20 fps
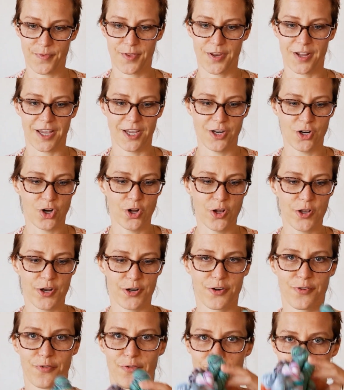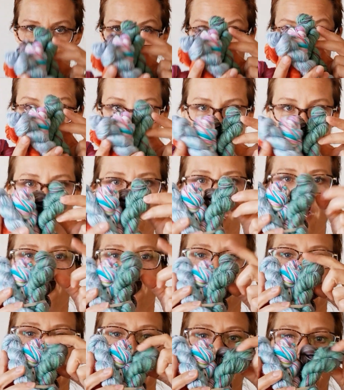in all their different bases. So I have a
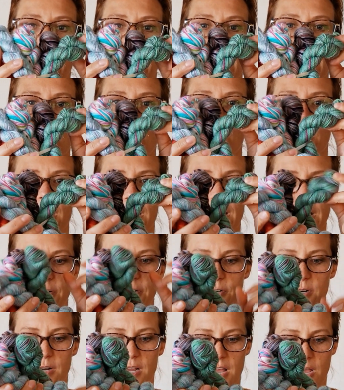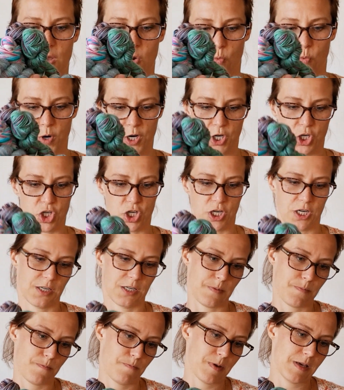sparkly one here, which the
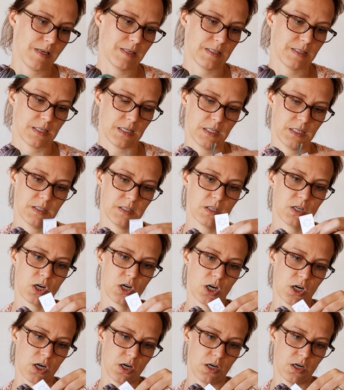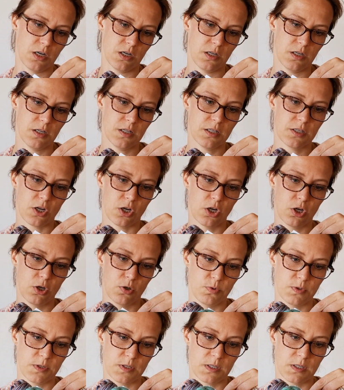base is called
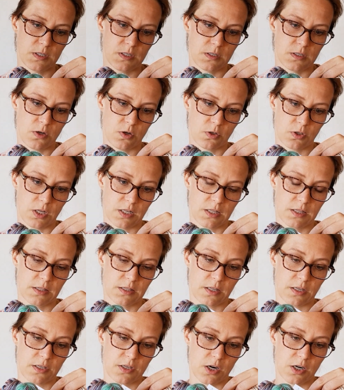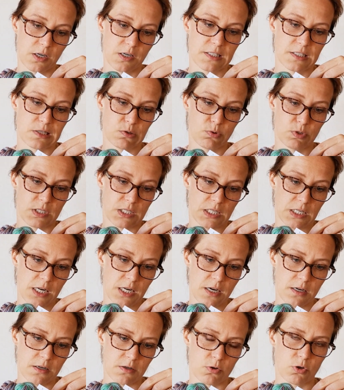the yarn is
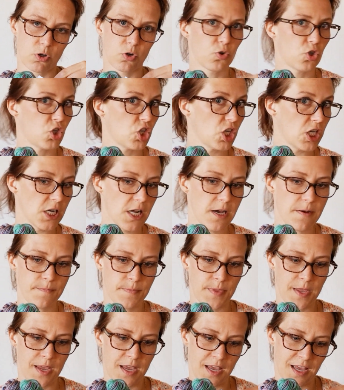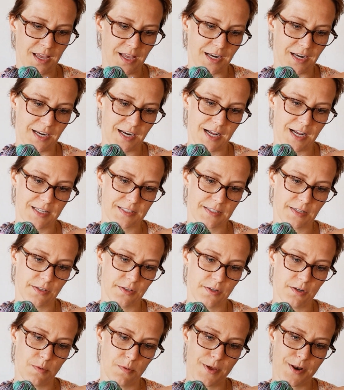Lucina or Lucina, and it has a
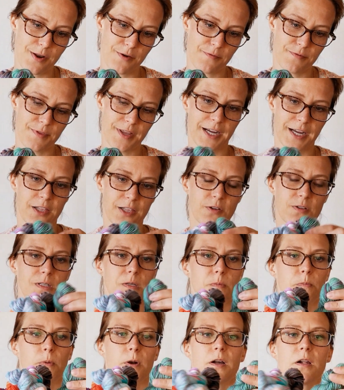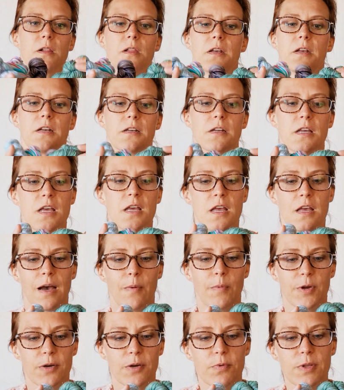little bit of nylon sparkle in it. And
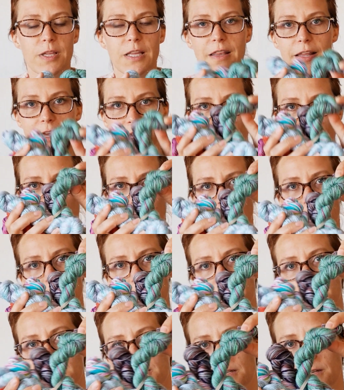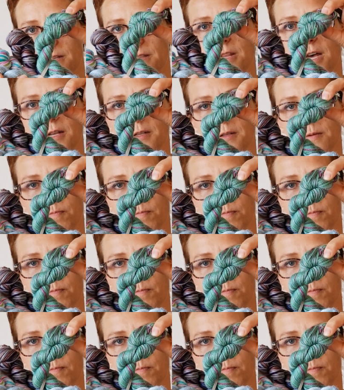what I really like about this, not